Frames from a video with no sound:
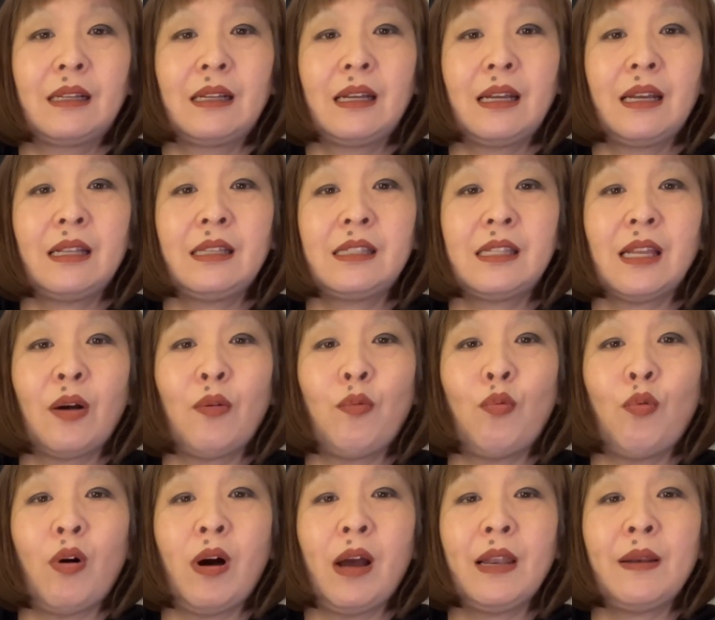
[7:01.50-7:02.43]
It's a
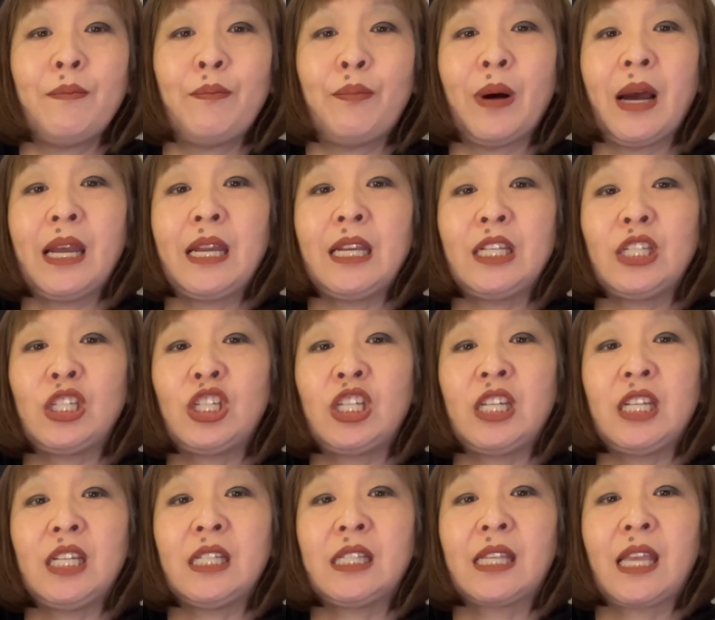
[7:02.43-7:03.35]
1-bite
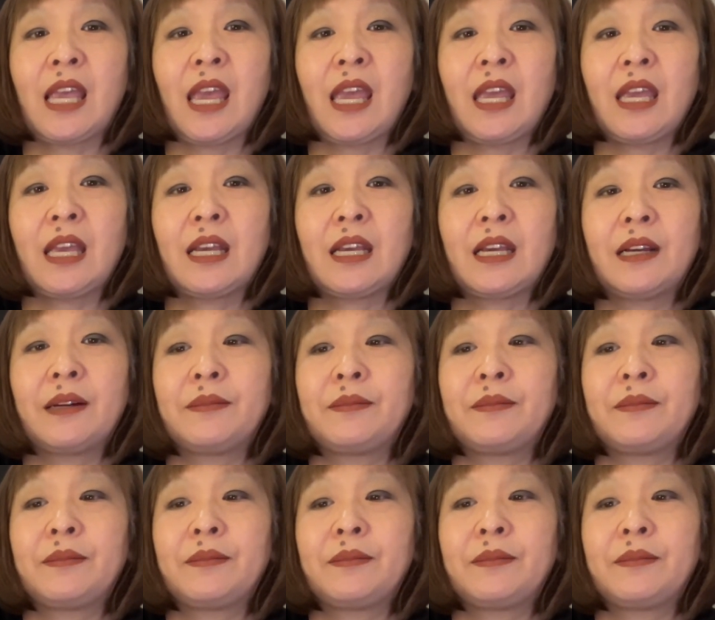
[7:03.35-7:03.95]
cheesecake.